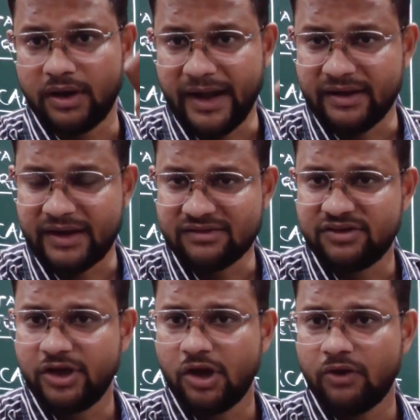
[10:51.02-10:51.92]

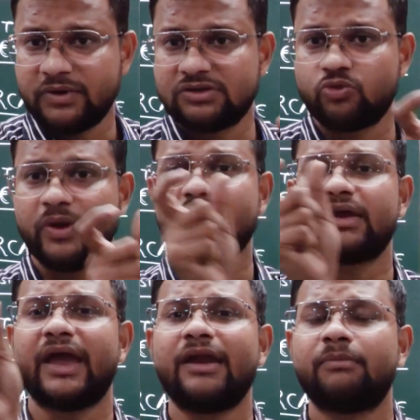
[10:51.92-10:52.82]
intensity of earthquake
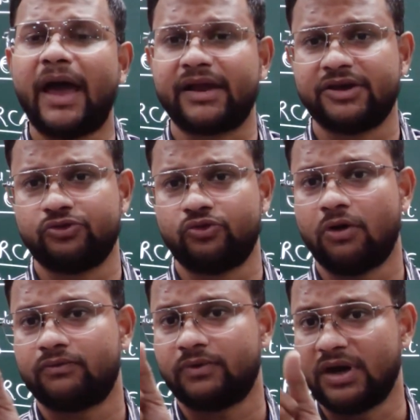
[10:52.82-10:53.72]
and magnitude
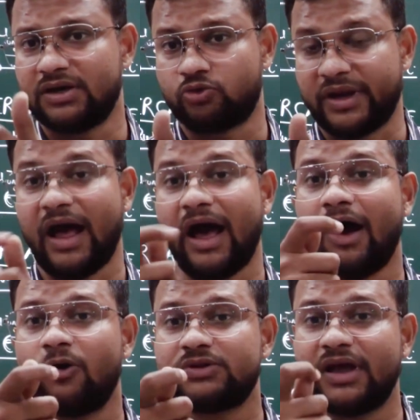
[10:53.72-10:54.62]
of earthquake,
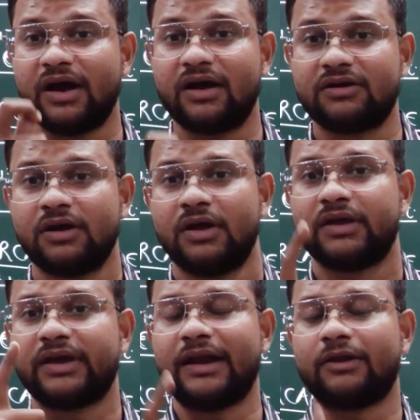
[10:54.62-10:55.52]
how they are
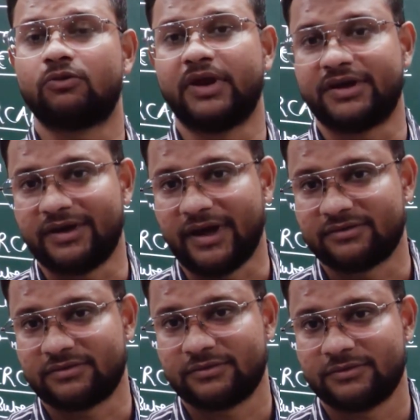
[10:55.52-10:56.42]
calculated
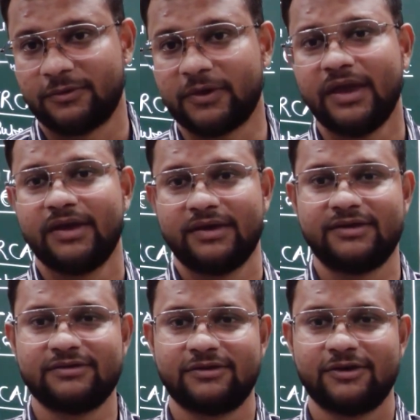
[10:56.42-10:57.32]
as. Okay,
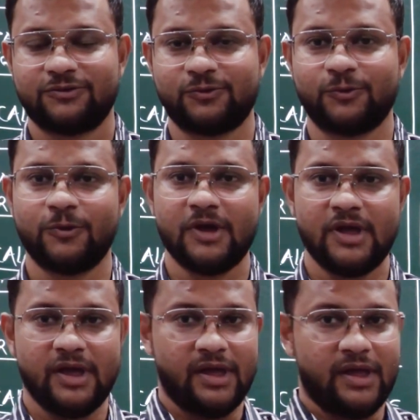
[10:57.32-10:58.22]
yes, so
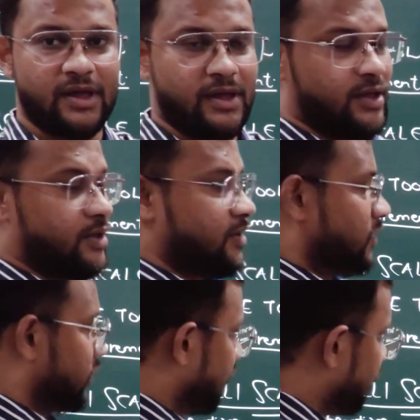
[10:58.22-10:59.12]

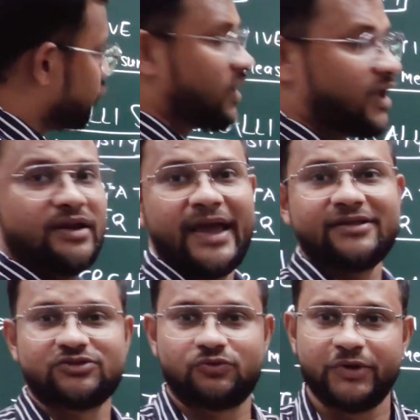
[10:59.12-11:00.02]
if you really like
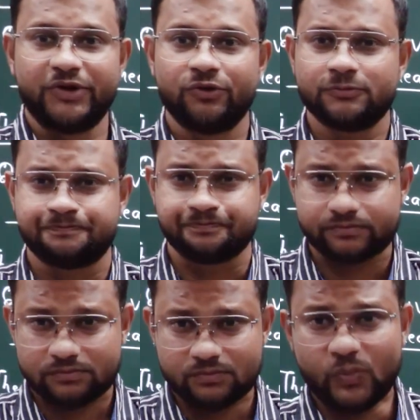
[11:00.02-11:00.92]
this video,
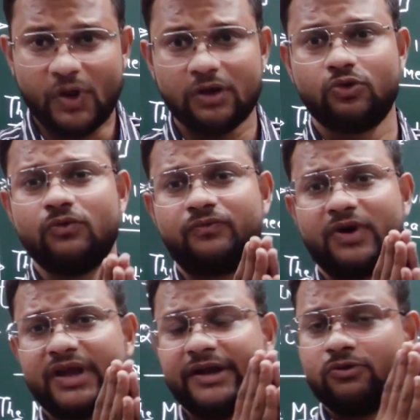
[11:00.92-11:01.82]
don't
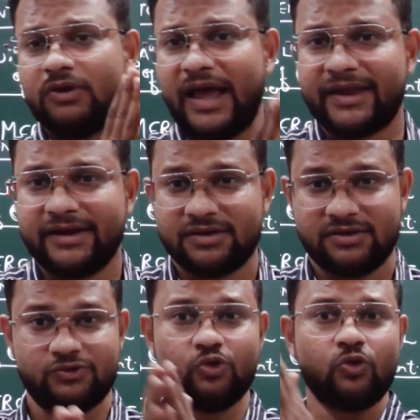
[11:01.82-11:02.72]
forget to like it,
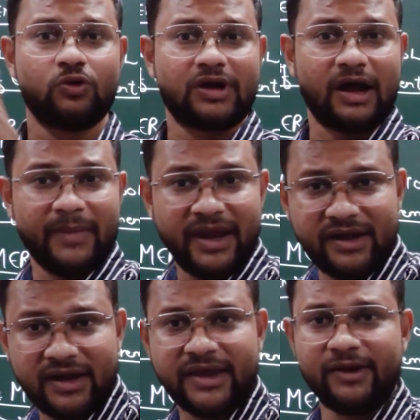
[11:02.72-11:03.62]
do comment
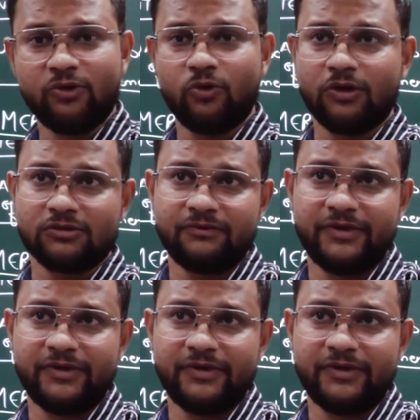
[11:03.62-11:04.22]
again over on the